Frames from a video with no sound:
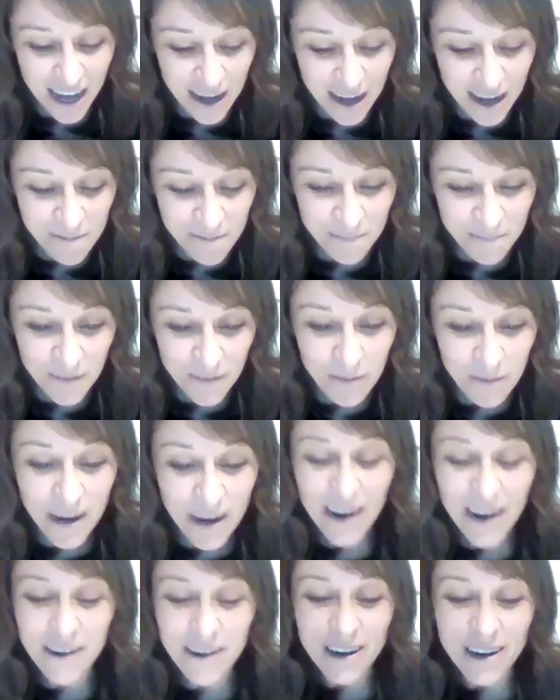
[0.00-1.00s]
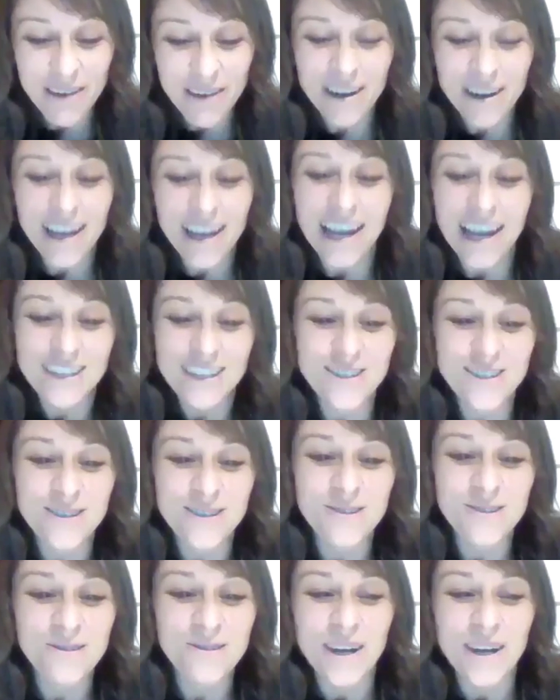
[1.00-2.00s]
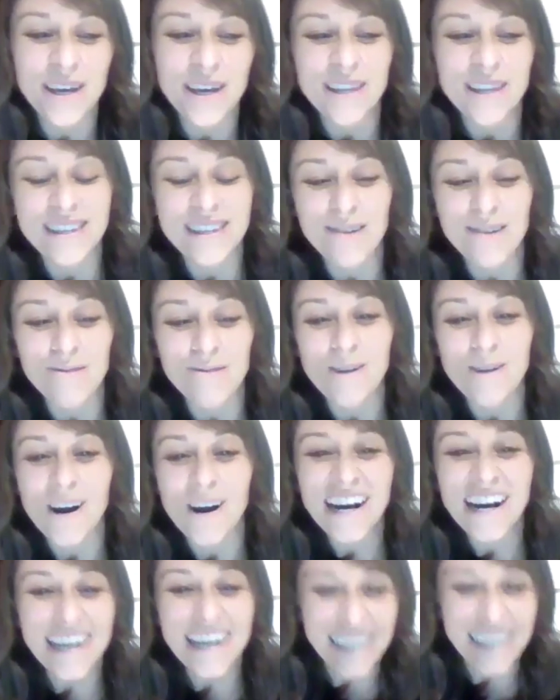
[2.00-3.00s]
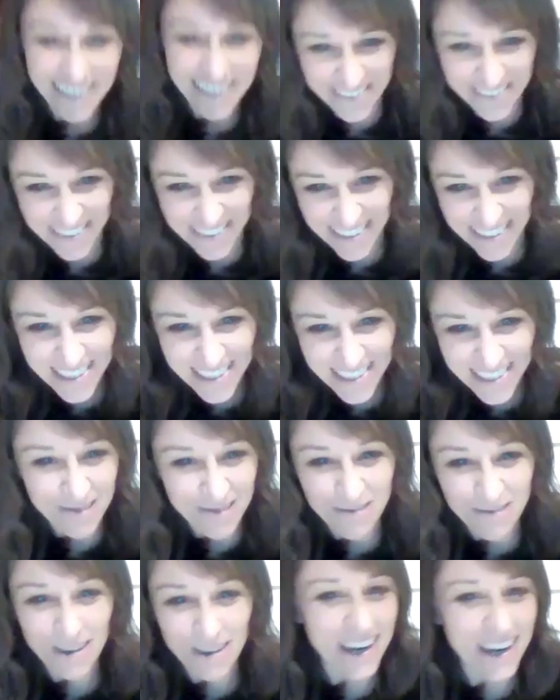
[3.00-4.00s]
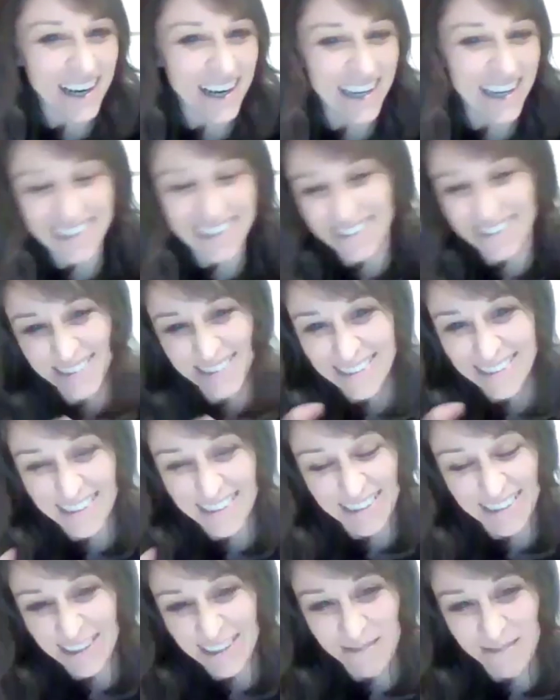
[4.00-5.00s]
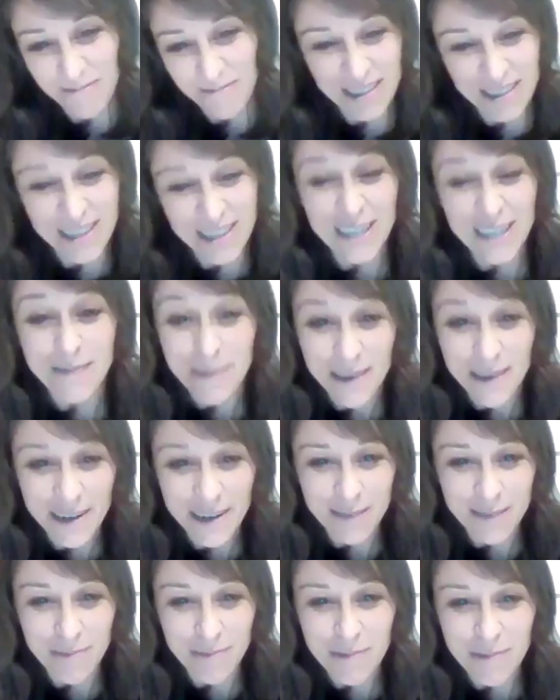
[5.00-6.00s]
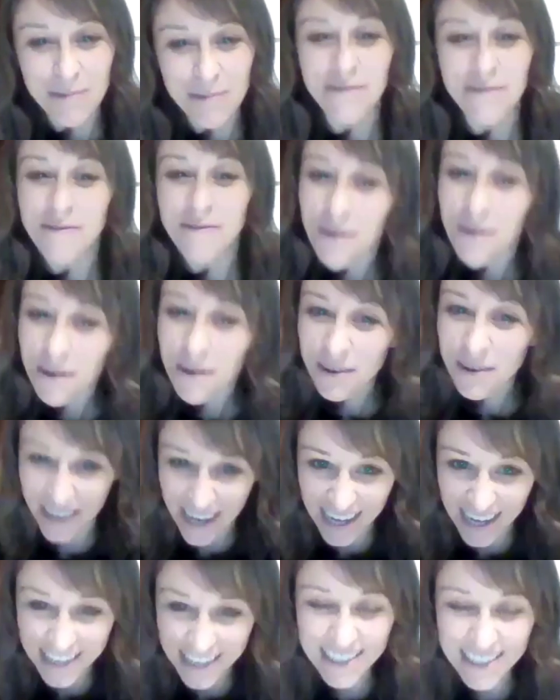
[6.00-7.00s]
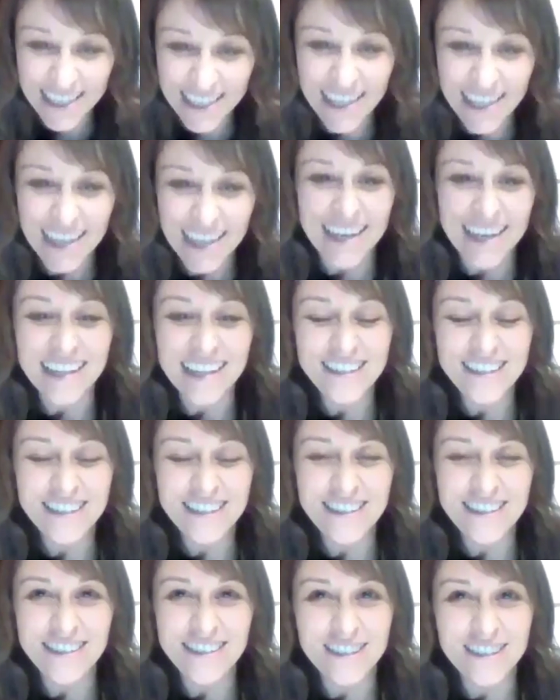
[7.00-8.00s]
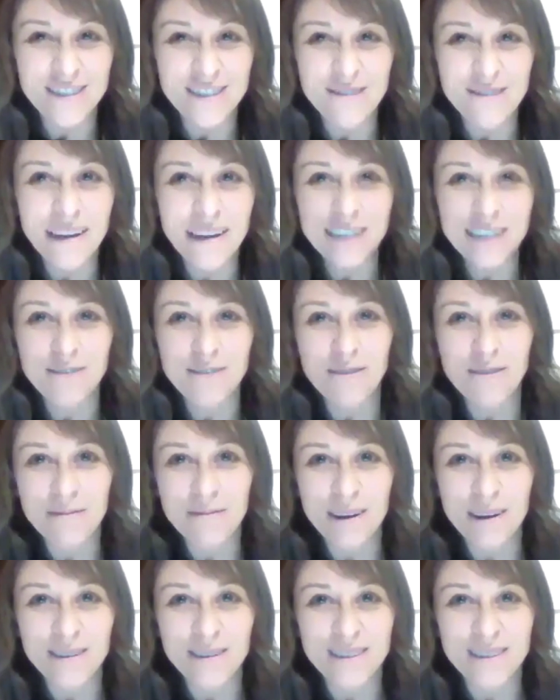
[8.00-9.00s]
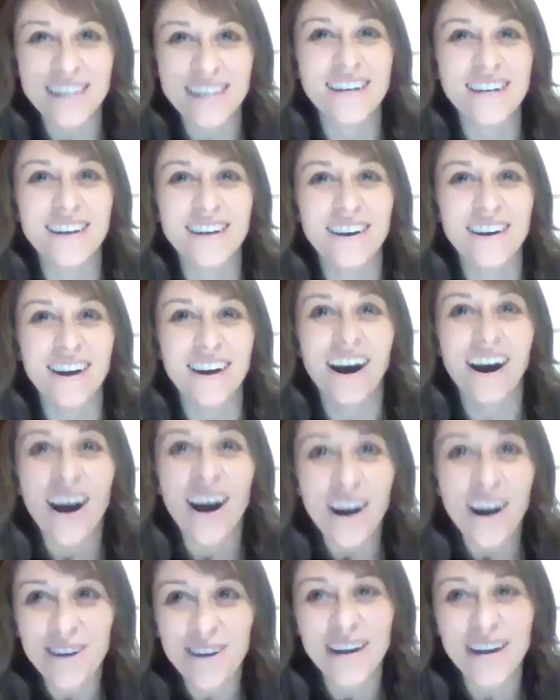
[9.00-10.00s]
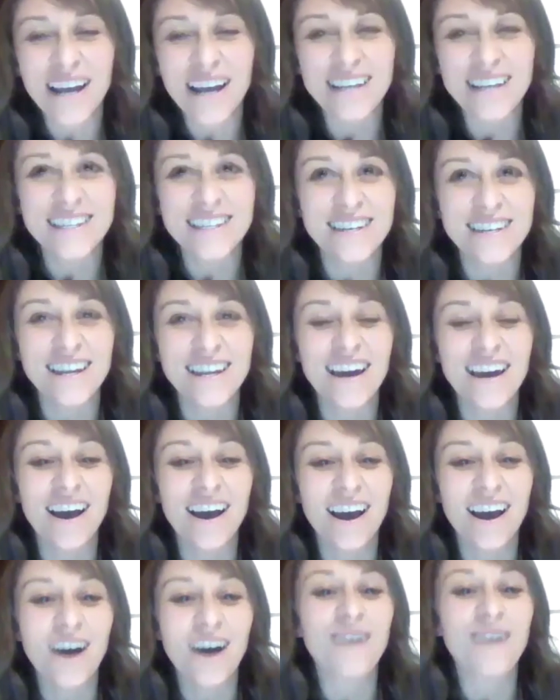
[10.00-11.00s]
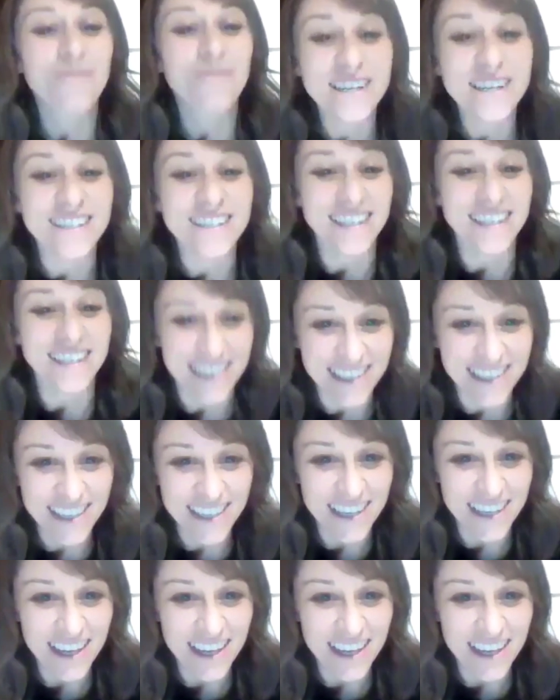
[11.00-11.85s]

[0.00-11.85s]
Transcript: Um, Meg, I really want to get to the why of this, why um, this experience. But before that, let's just quickly talk about the how, as in how was it?